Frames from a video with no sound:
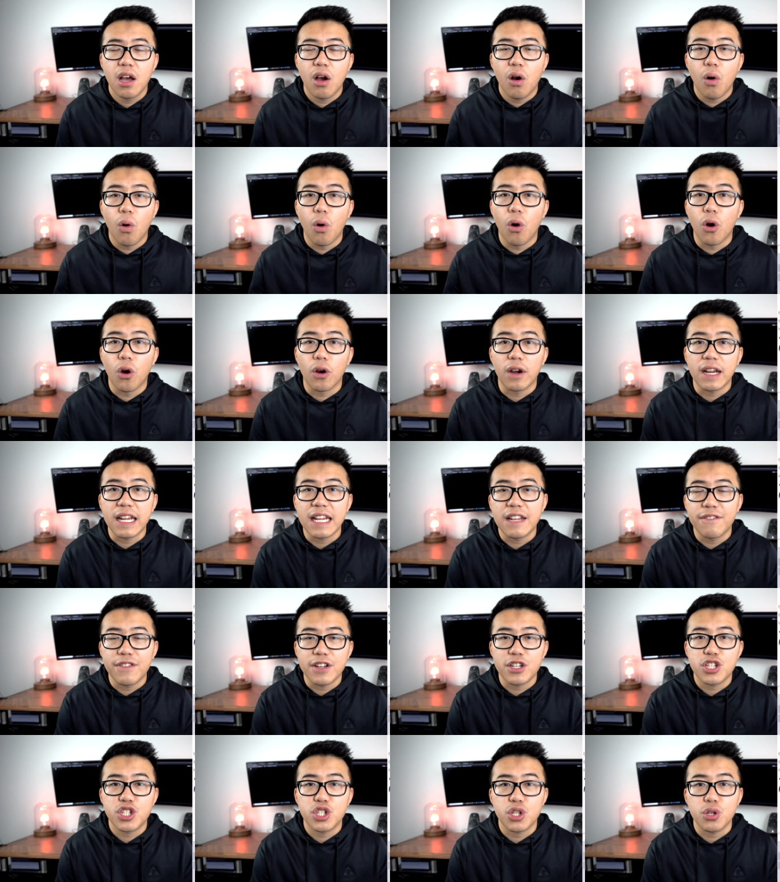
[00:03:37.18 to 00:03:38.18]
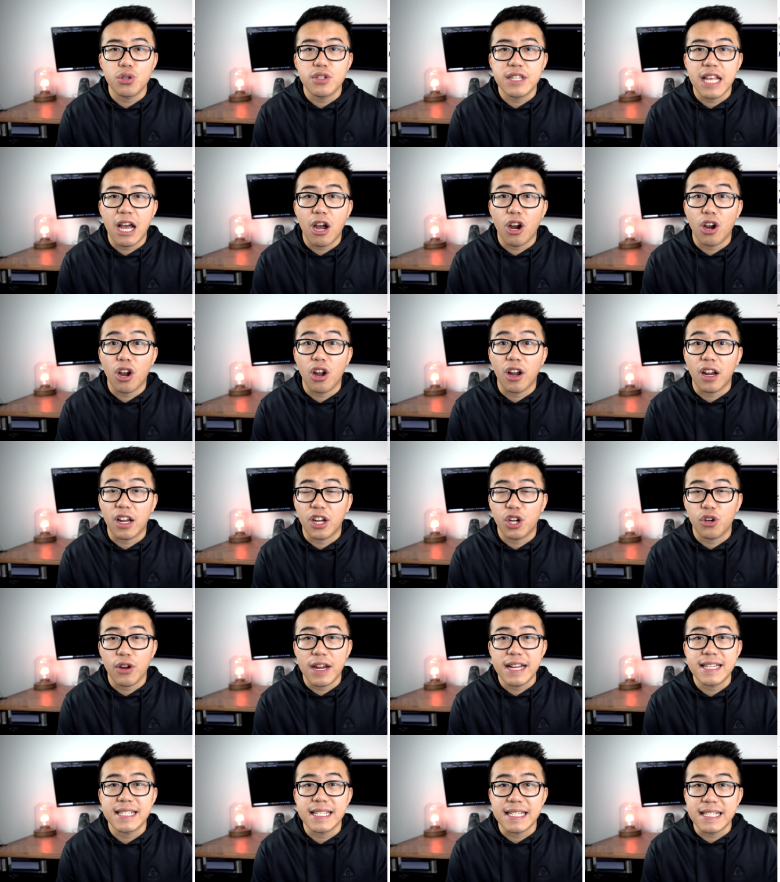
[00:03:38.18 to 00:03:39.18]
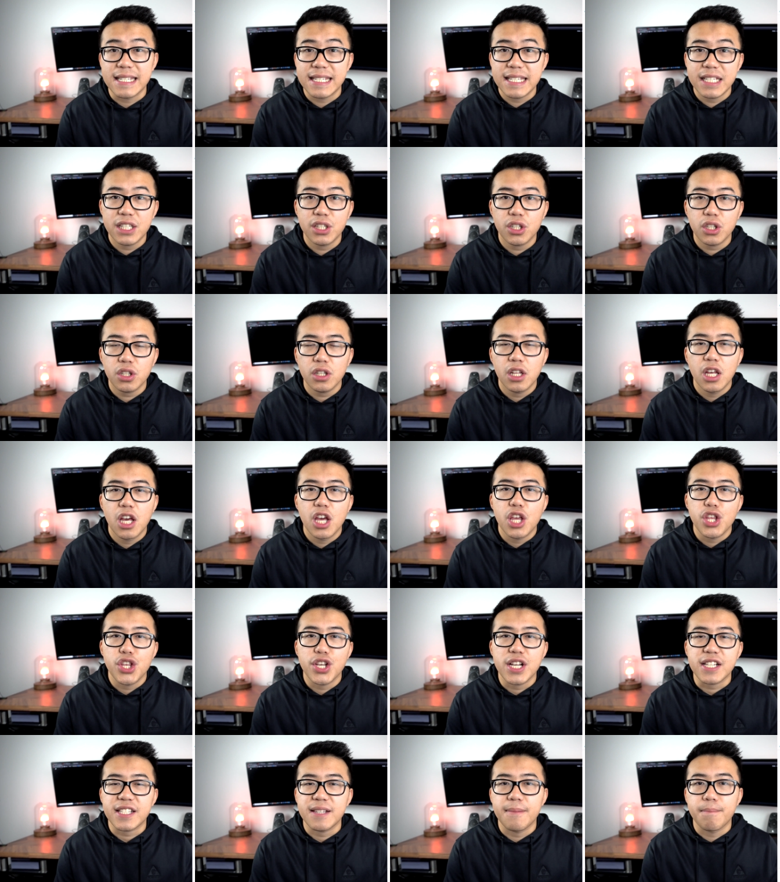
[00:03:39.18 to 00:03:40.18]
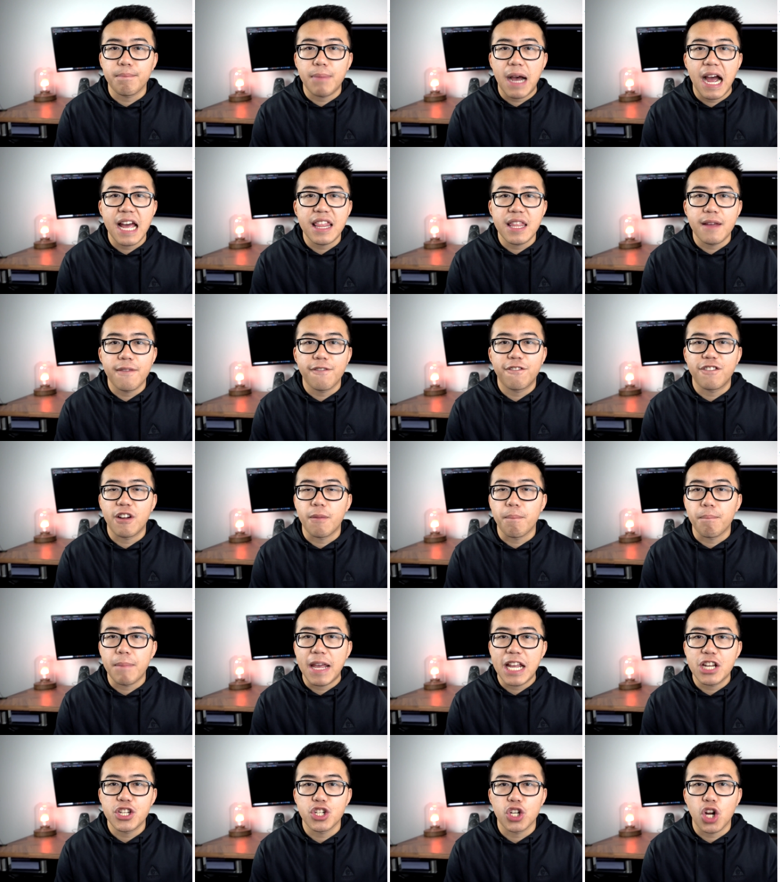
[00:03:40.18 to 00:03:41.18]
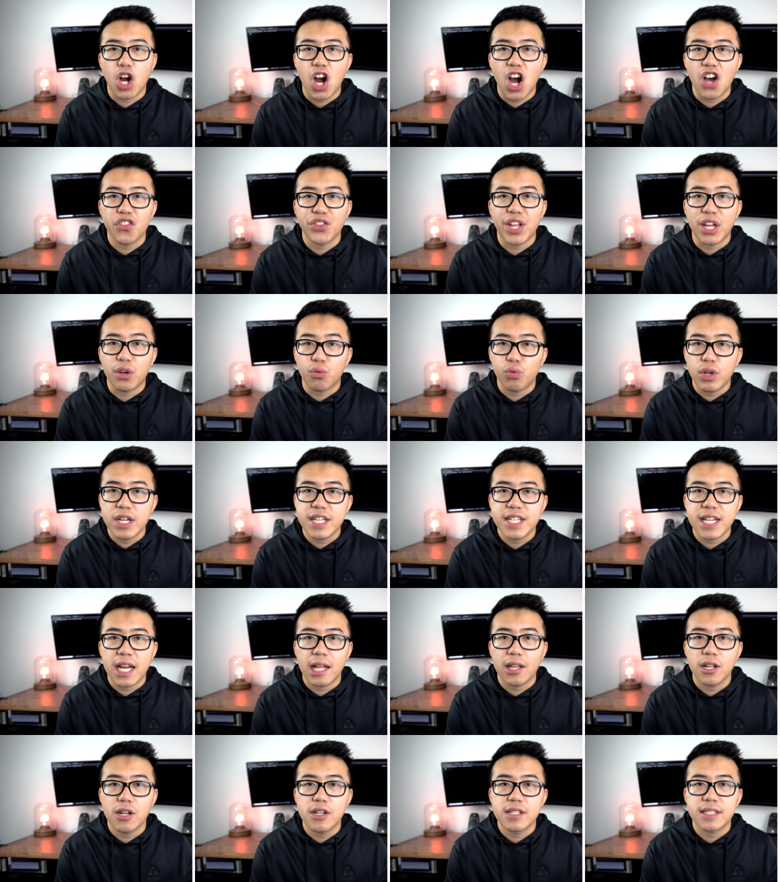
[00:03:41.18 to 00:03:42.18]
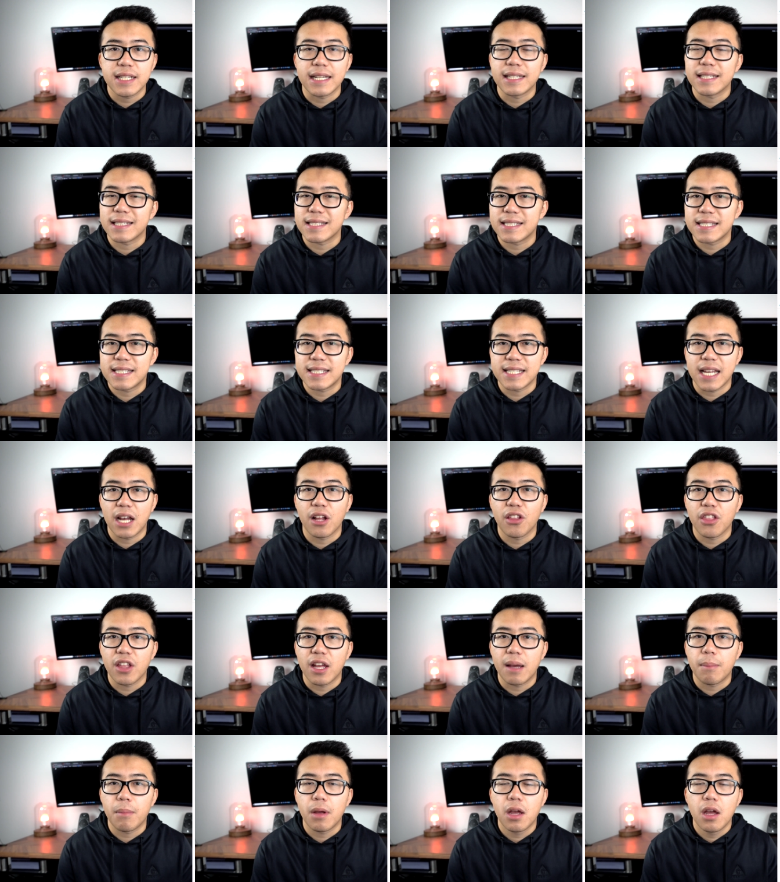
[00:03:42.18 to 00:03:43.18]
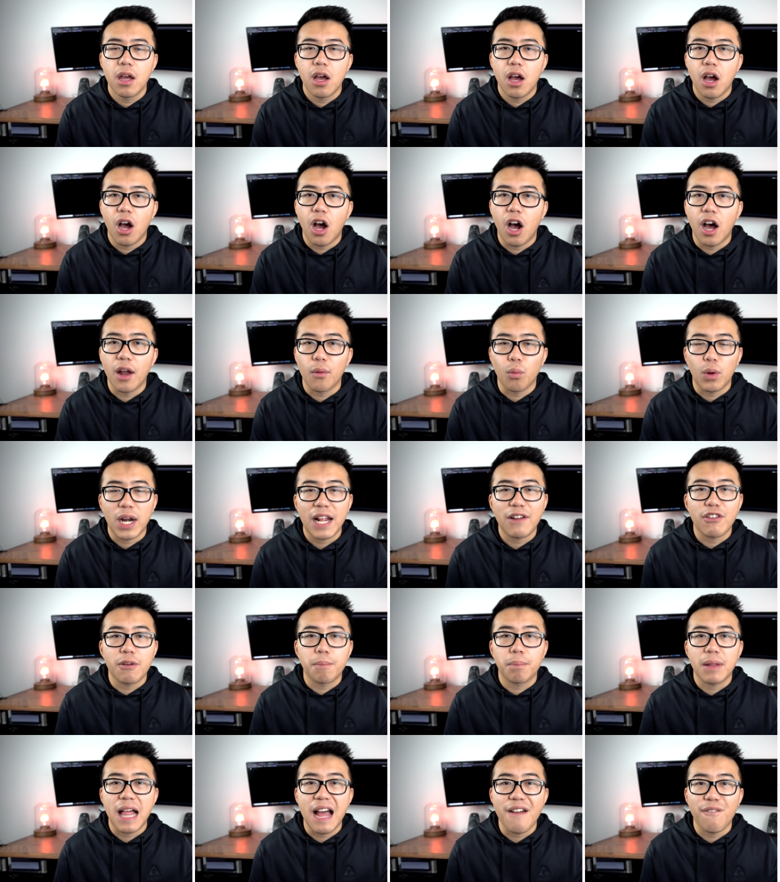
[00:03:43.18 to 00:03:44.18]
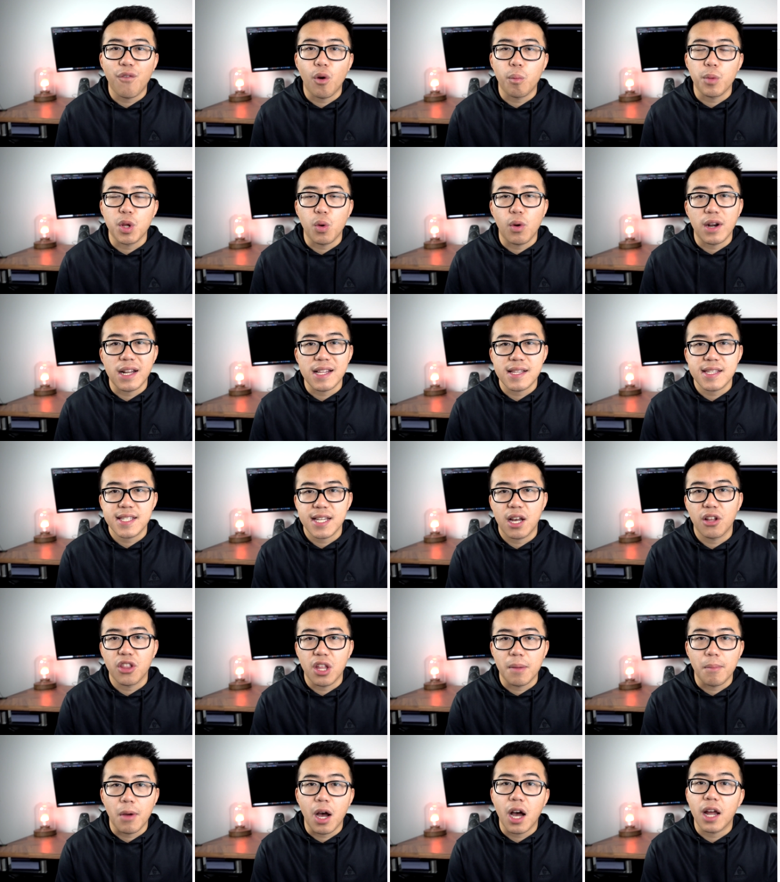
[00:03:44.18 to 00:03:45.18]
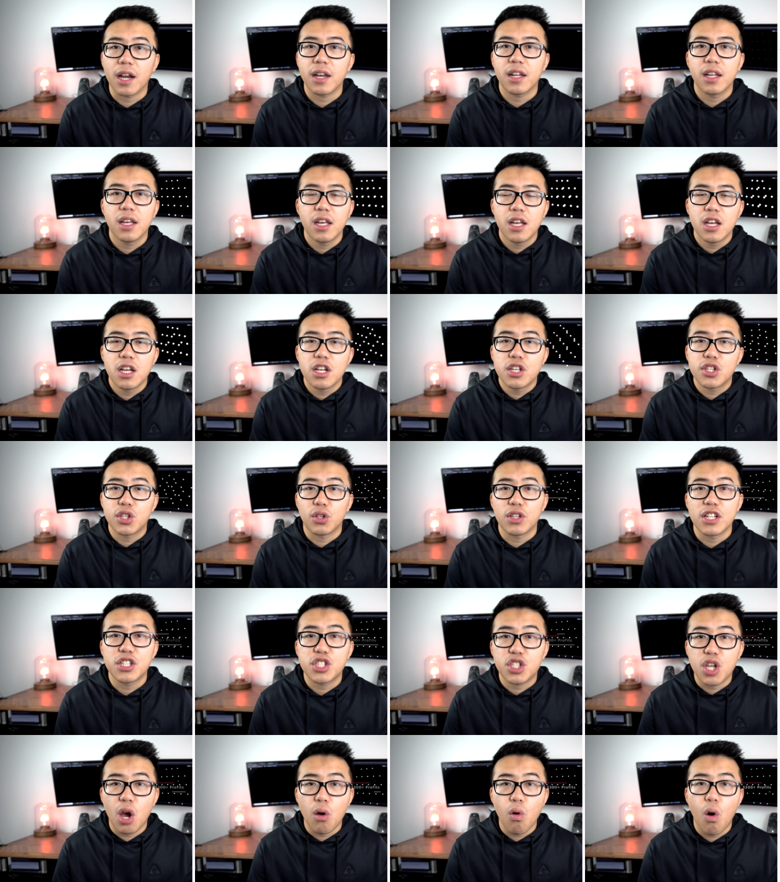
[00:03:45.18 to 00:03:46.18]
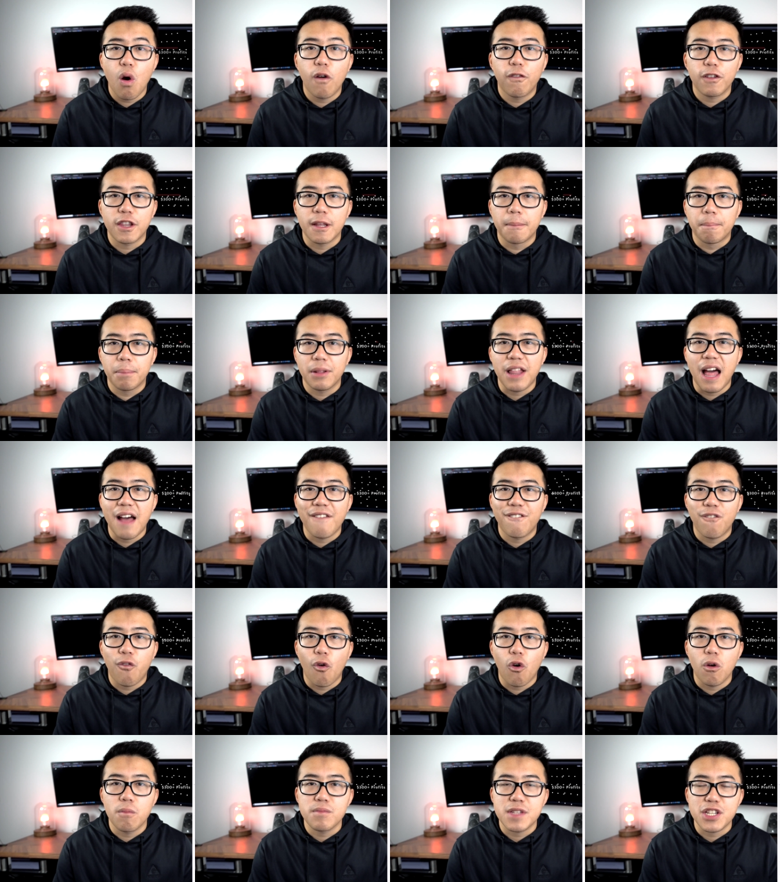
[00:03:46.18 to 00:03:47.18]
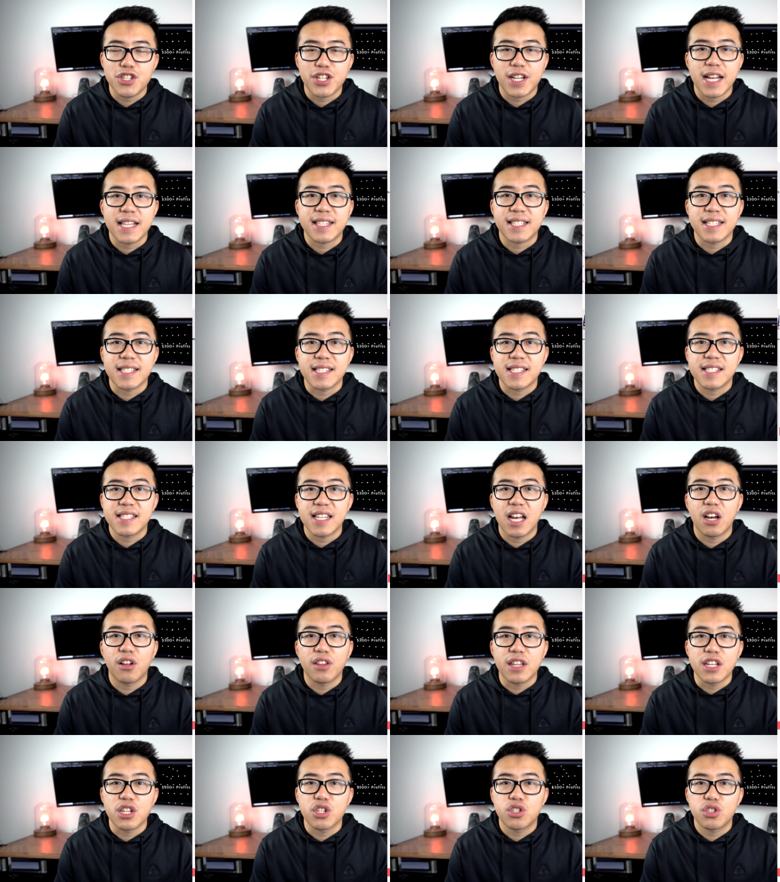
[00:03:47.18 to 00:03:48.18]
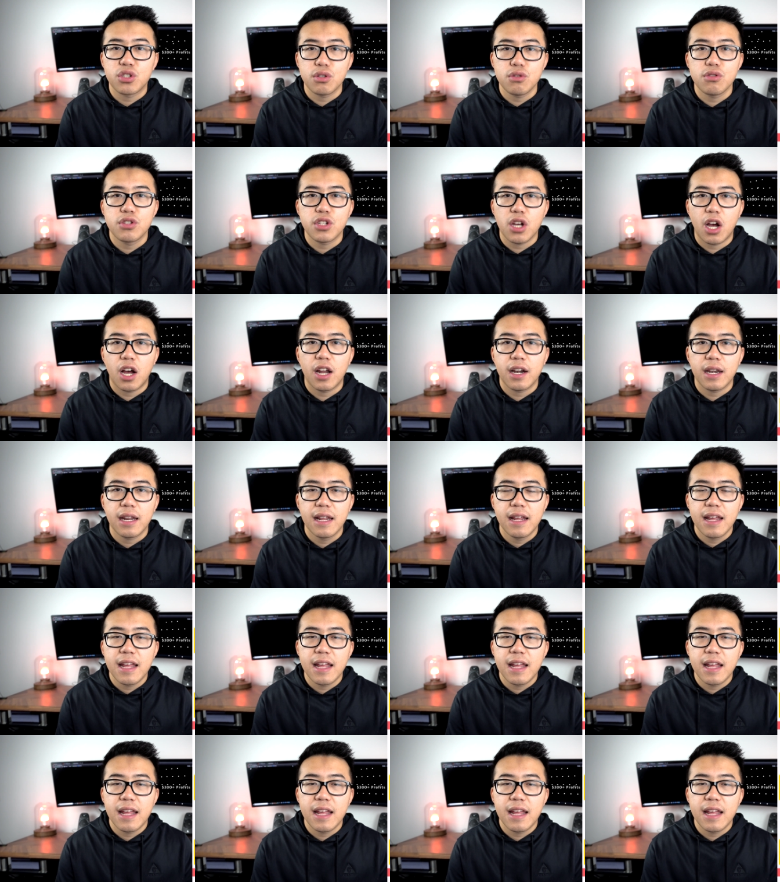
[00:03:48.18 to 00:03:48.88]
or even shoes that are a crazy deal, you guys can buy them from major online retailers and just sell them on whatever platform you want to sell them on. So let's go over the platforms that you guys can sell these shoes on.